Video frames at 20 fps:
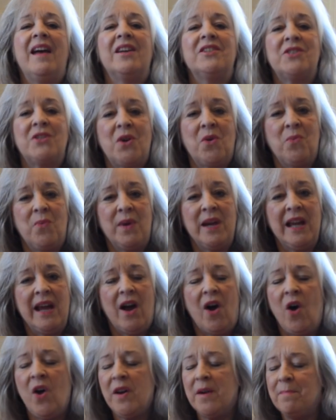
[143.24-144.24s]
So we
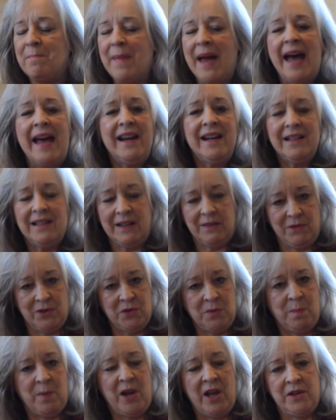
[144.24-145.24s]
automatically
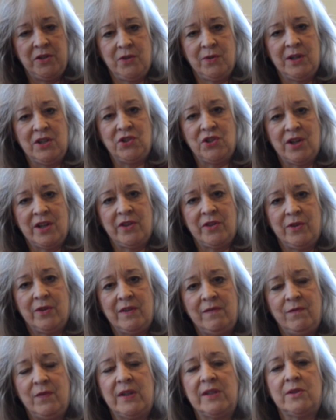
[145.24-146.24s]
respond to each other
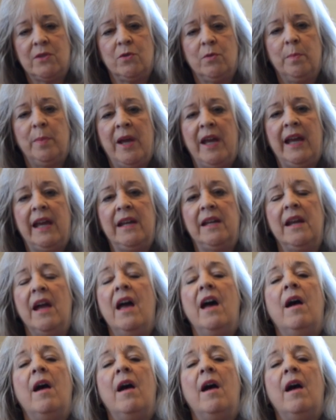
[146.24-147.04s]
in physical pain,